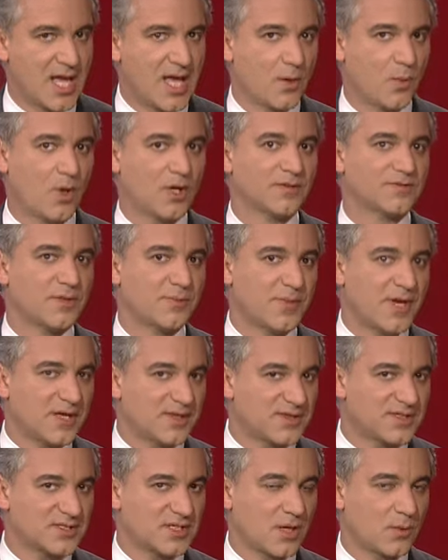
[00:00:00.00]
One of the big
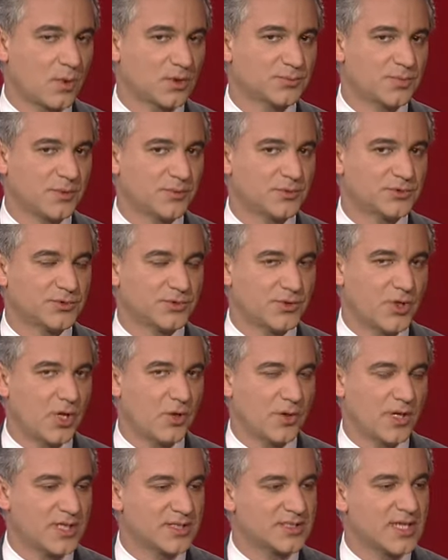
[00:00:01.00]
things I want people to know
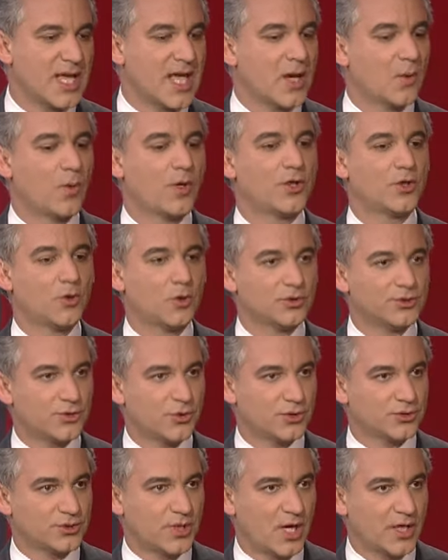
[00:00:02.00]
is when you go to
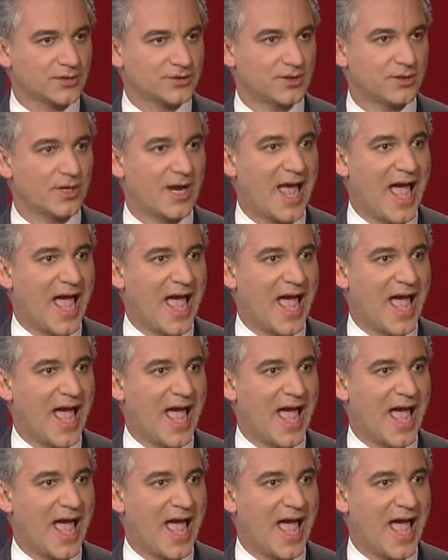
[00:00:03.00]
your doctor,